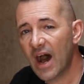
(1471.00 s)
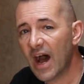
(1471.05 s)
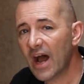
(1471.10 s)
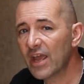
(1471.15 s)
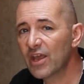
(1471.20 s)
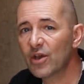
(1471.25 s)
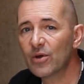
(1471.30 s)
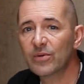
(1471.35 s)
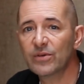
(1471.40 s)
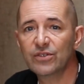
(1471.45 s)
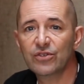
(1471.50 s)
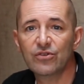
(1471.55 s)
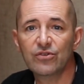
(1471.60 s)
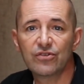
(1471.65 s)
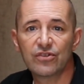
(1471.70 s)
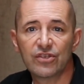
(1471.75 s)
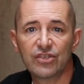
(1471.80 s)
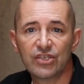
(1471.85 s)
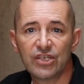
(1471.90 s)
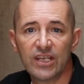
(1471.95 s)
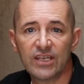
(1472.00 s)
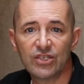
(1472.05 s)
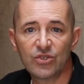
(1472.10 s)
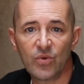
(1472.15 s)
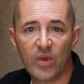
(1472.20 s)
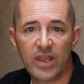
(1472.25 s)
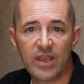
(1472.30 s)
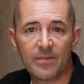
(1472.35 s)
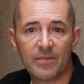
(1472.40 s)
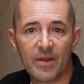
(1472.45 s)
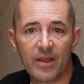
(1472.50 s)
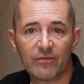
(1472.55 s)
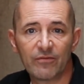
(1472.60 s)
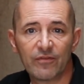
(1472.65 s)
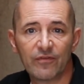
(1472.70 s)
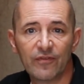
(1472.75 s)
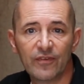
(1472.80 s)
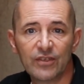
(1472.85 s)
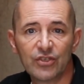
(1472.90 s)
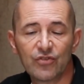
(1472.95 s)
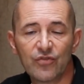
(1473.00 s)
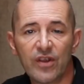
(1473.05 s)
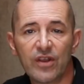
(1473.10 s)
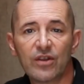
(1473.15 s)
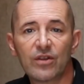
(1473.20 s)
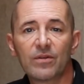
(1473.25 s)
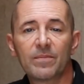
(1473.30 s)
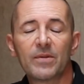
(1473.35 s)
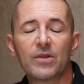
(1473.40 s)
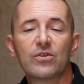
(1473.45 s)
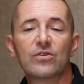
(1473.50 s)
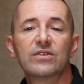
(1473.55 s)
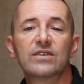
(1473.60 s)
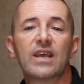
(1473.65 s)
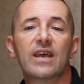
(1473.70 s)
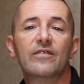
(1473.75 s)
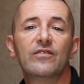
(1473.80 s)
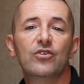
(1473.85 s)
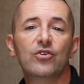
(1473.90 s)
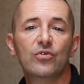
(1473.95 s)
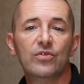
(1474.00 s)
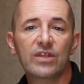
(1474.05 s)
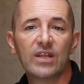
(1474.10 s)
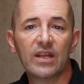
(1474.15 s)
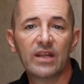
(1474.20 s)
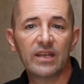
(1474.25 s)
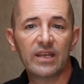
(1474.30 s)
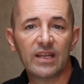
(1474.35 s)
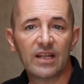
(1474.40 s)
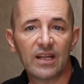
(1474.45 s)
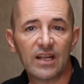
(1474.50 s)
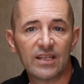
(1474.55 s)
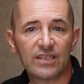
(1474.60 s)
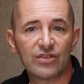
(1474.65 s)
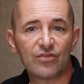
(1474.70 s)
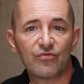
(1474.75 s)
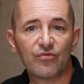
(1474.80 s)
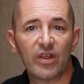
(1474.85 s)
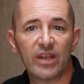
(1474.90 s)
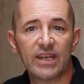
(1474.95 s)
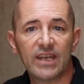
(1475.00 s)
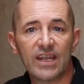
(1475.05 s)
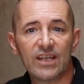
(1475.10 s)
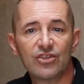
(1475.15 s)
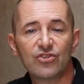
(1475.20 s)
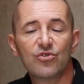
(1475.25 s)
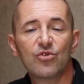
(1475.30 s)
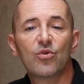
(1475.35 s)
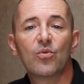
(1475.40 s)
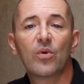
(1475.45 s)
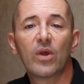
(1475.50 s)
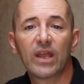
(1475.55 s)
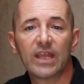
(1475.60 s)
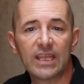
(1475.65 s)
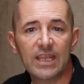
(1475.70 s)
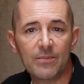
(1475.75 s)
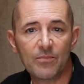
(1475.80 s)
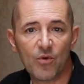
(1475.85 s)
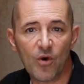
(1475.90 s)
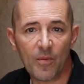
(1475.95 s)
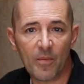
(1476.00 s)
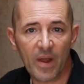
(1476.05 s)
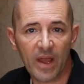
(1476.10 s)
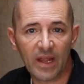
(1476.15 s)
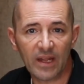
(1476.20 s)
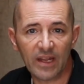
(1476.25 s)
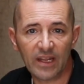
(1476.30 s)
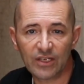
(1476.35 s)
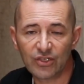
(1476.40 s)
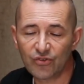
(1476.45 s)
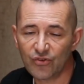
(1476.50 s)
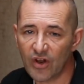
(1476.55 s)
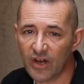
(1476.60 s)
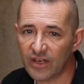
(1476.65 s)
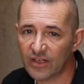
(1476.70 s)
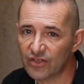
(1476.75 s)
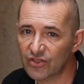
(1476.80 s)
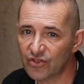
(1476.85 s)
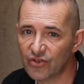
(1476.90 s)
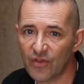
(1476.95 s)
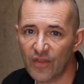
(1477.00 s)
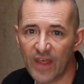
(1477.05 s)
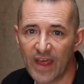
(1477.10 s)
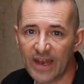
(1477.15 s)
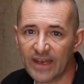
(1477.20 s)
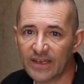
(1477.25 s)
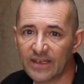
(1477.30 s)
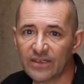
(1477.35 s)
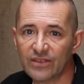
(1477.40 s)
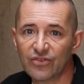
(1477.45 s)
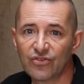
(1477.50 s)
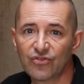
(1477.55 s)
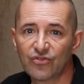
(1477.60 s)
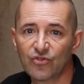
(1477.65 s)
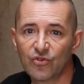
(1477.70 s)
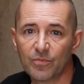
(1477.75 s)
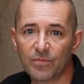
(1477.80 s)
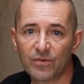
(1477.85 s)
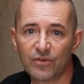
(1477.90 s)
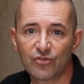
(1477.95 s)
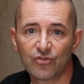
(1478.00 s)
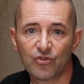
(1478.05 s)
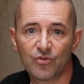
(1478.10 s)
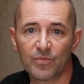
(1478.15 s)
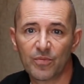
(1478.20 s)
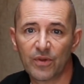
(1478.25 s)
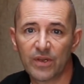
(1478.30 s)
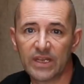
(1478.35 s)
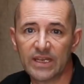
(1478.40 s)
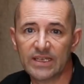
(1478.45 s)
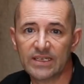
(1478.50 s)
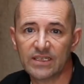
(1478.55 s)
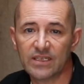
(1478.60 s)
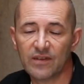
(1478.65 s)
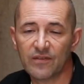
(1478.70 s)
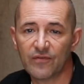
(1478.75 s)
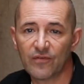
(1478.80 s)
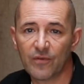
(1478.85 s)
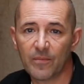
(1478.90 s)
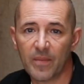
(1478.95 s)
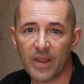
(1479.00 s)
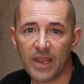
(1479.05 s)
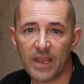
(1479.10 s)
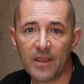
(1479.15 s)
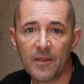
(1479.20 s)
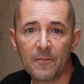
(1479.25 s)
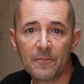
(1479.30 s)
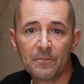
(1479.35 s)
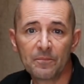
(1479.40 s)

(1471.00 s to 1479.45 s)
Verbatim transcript: I always use the Chaseway in my refrigerator because I have a utility closet right next to it where I keep all my electronics. So that is super, super easy for me.